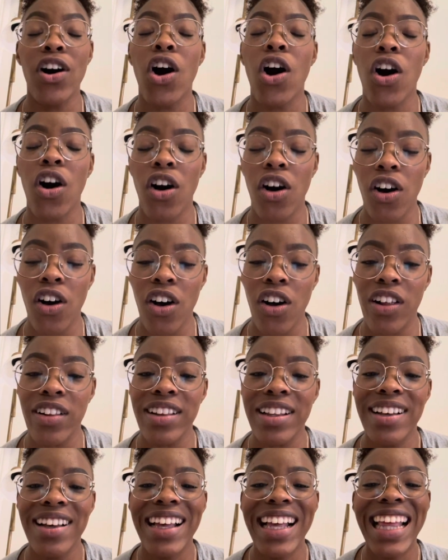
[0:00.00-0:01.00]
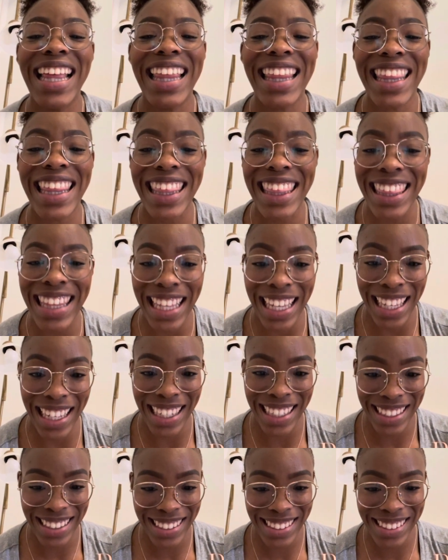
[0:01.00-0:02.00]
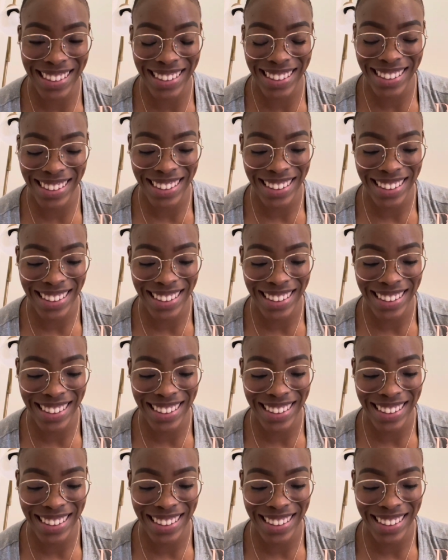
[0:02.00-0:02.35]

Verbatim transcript: all things.